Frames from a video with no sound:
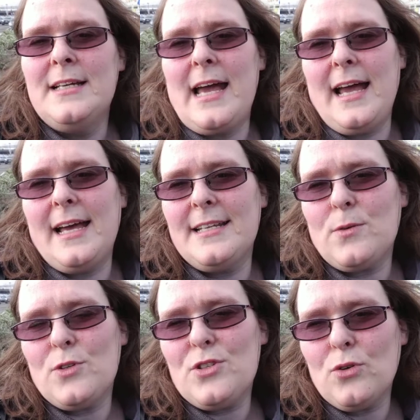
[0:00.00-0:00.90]
and I
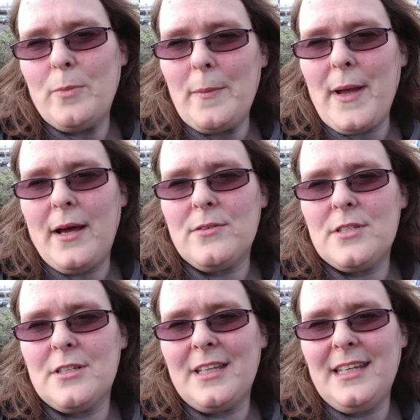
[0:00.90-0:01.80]
want to talk a bit about
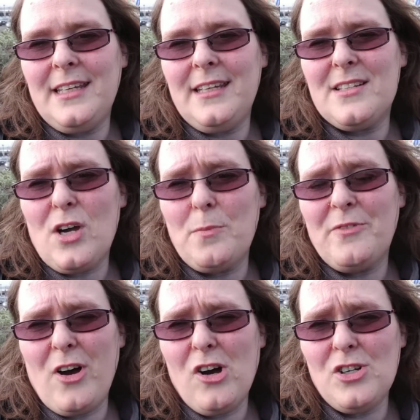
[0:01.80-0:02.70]
the type
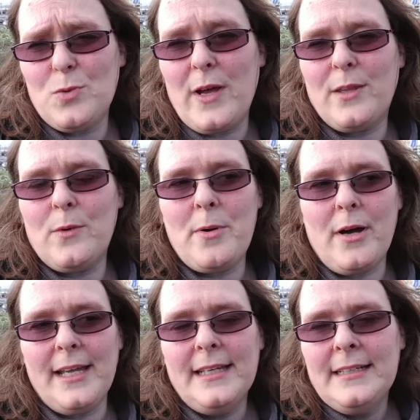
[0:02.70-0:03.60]
of hardware that we
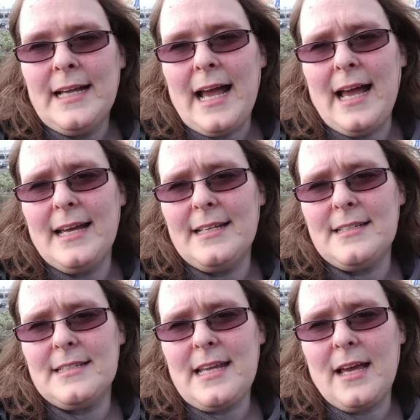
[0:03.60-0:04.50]
buy
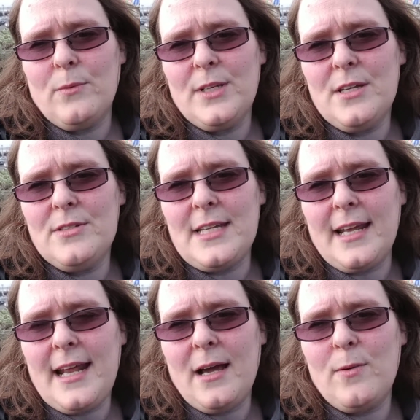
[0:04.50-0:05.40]
and how we use it
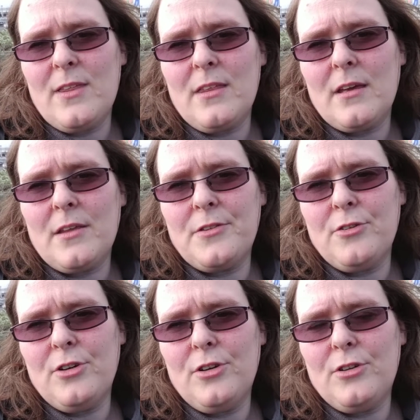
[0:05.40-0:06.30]
and how we think
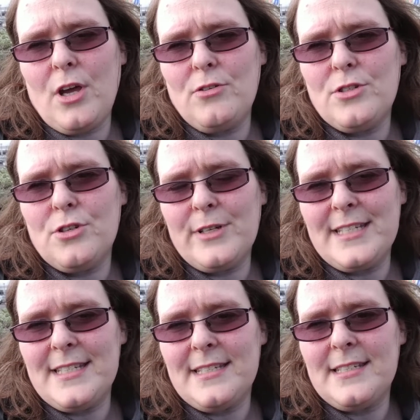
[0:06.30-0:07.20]
through those
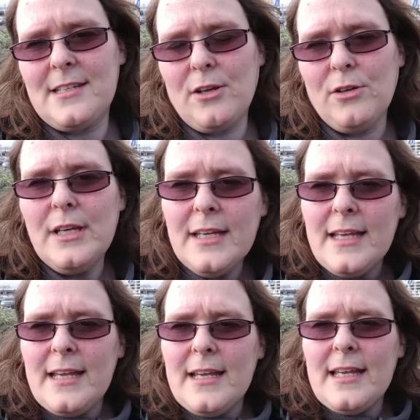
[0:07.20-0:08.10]
choices. So
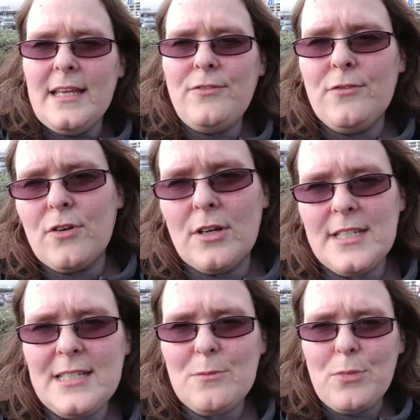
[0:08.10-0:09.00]
if you've got a
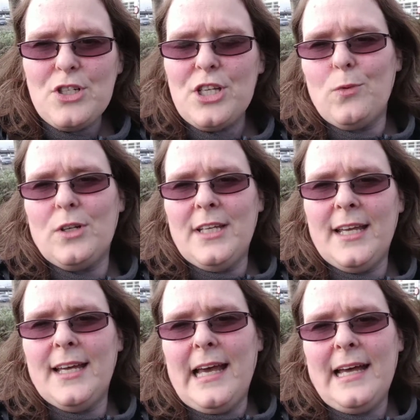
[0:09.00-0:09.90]
decent budget one
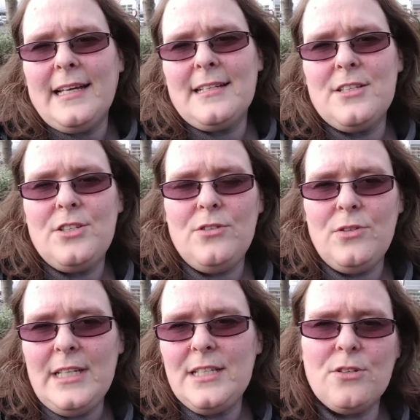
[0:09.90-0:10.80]
year and you
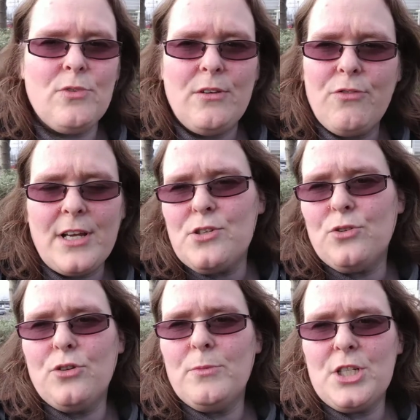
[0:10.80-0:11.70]
need to refresh all
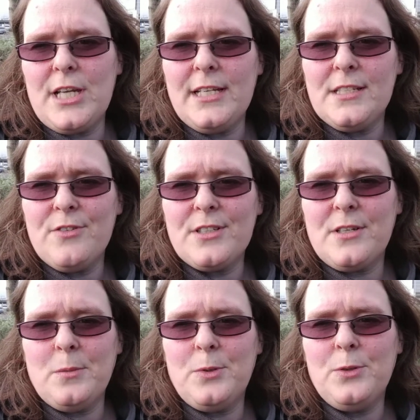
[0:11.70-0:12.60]
your machines, for
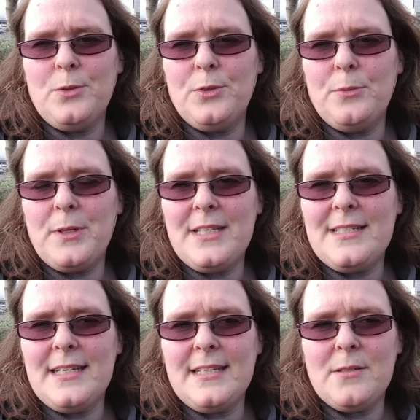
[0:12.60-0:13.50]
example, all your
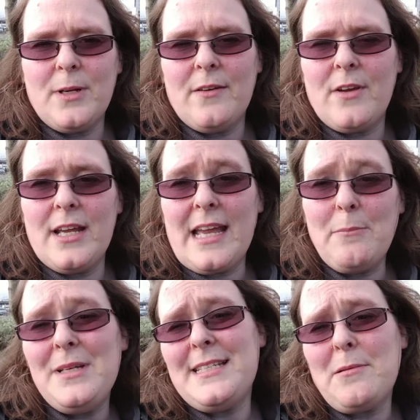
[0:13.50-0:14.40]
PCs or whatever, it
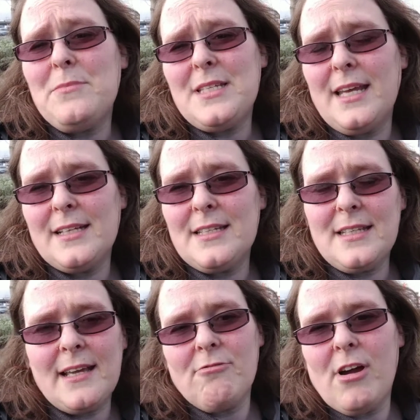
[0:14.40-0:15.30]
can be tempting to
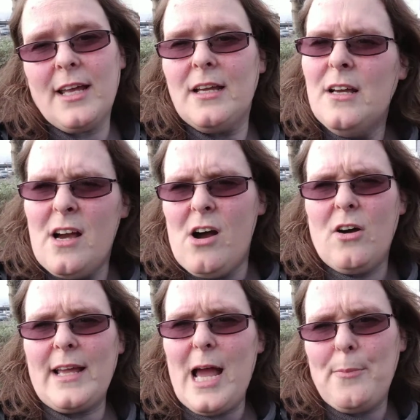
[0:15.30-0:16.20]
think, right,
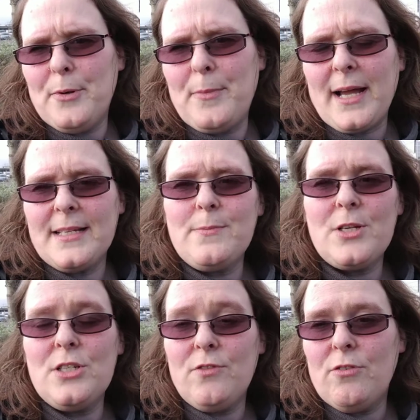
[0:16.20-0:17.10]
I'll get Apple Mac,
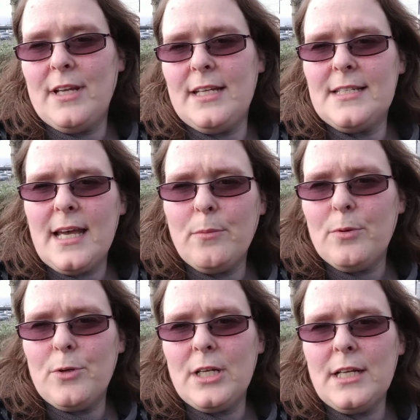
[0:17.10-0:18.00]
especially if you're really into
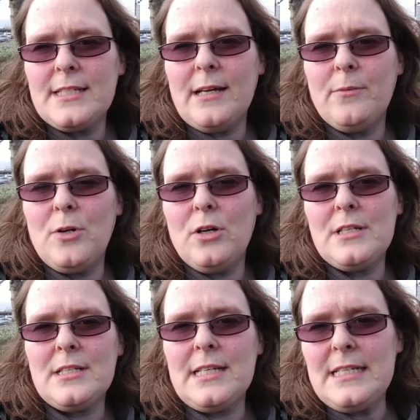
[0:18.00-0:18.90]
Apple products. Now, I'm not
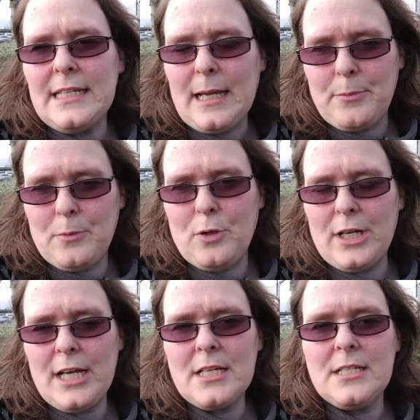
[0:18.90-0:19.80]
dissing Apple
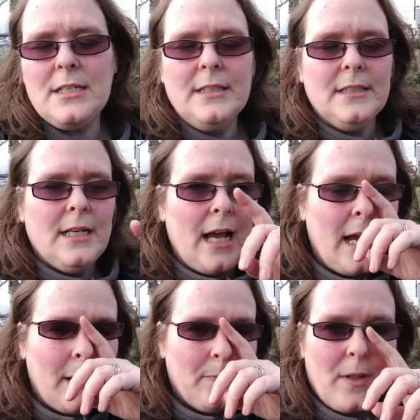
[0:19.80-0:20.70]
products,
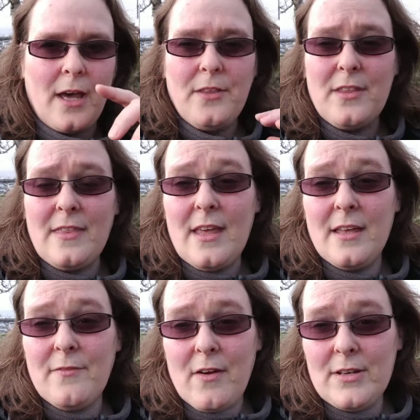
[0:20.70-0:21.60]
other than
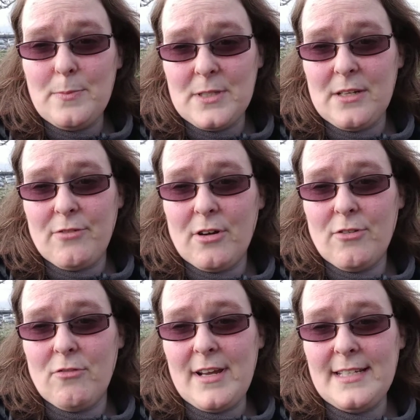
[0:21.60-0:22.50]
they're very specific
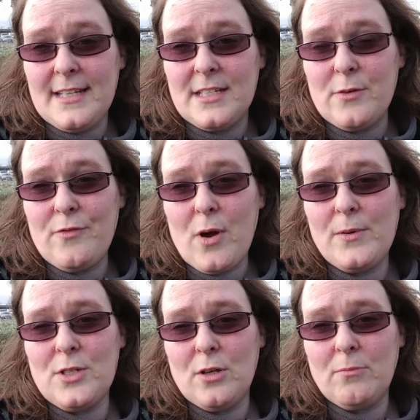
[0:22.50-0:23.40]
for a reason. So if I
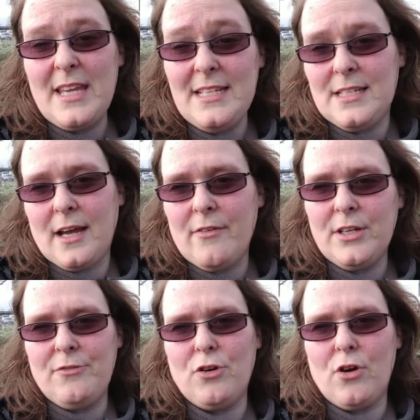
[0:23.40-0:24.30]
was doing media,
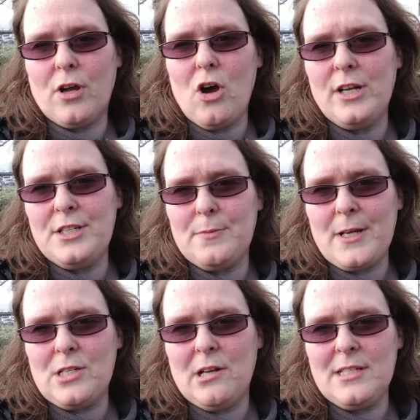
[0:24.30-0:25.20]
and if you're a college
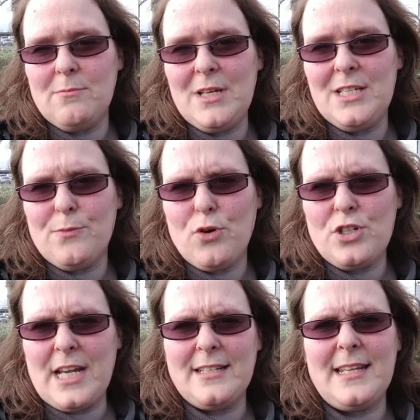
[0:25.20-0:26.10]
specialising in media
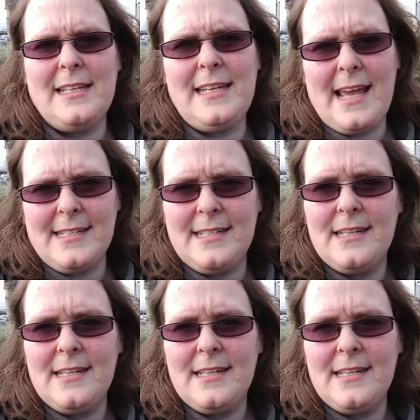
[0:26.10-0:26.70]
projects, then yes,